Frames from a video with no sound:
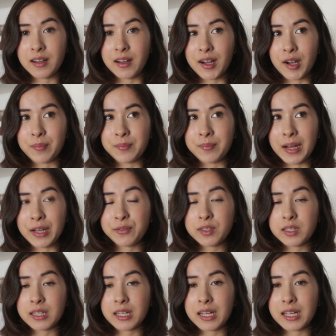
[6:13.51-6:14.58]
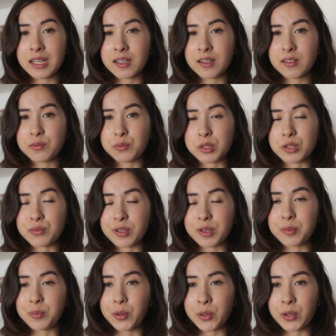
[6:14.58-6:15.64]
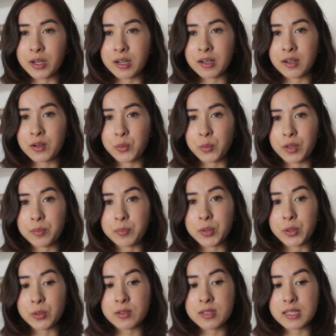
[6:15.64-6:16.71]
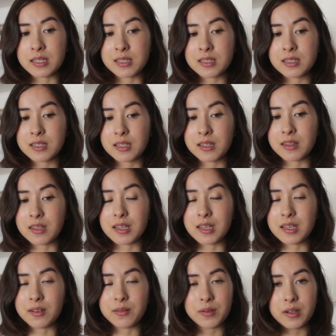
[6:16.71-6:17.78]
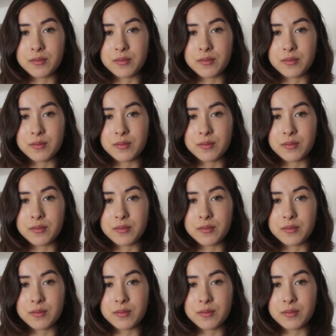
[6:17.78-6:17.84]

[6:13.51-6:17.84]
Um, I feel like what's really important with bowls is the